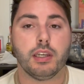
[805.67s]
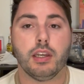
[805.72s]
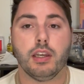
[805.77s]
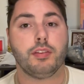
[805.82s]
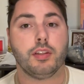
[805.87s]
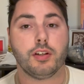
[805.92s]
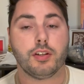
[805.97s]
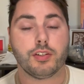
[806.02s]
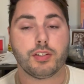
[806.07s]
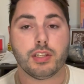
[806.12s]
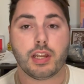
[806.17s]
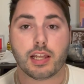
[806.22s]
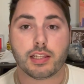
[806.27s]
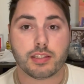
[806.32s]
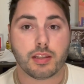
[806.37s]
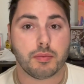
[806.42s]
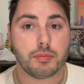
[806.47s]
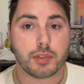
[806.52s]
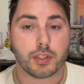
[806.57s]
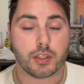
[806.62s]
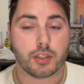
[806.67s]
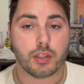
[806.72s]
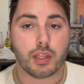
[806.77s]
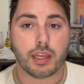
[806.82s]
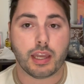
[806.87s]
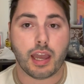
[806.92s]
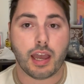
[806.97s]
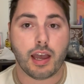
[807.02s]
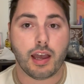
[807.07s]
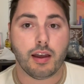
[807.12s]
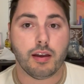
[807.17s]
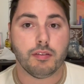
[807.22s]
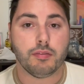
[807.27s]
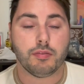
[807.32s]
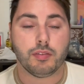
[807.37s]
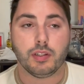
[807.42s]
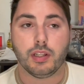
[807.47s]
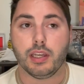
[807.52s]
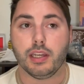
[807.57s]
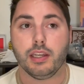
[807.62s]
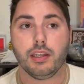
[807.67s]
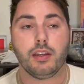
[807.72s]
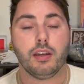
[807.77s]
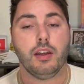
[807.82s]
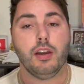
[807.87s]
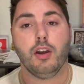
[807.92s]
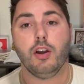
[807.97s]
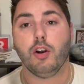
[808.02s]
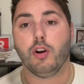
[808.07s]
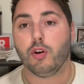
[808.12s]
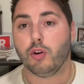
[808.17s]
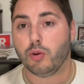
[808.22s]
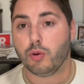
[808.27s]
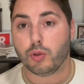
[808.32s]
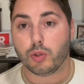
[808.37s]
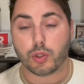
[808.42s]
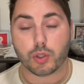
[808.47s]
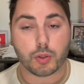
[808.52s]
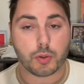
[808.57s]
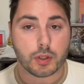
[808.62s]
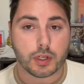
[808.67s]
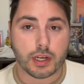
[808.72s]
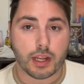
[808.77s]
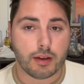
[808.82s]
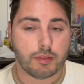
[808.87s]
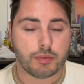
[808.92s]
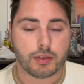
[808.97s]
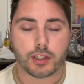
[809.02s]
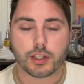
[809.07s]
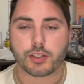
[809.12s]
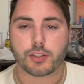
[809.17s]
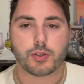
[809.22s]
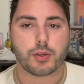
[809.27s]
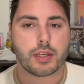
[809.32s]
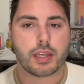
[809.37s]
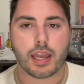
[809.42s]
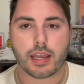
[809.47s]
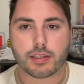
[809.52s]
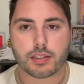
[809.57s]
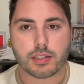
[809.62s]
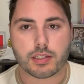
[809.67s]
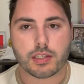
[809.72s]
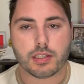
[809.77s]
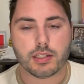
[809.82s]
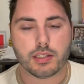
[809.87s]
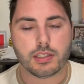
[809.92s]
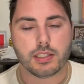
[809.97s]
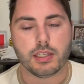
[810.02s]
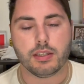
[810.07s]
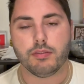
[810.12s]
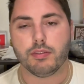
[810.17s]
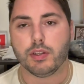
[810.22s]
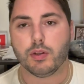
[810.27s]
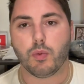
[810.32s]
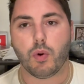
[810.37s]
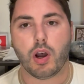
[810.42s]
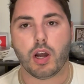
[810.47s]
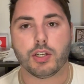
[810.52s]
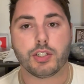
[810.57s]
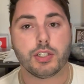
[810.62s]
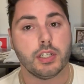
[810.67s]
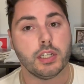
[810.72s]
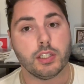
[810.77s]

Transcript: If there's not something they have like Hulu or Netflix, you can cast it to the TV and watch it.